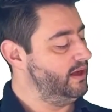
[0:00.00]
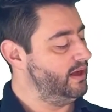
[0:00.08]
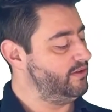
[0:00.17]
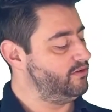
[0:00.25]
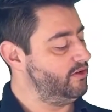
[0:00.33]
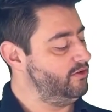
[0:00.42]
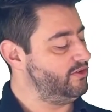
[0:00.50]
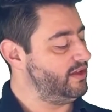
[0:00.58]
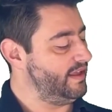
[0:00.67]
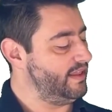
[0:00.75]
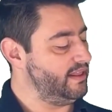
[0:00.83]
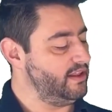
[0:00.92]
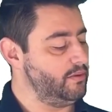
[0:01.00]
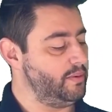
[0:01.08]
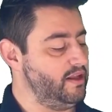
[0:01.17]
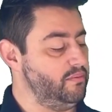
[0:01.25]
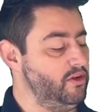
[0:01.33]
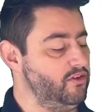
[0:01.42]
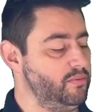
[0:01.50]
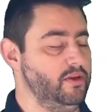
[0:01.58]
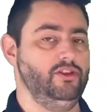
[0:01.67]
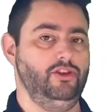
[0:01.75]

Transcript: As soon as you get that little bit of movement,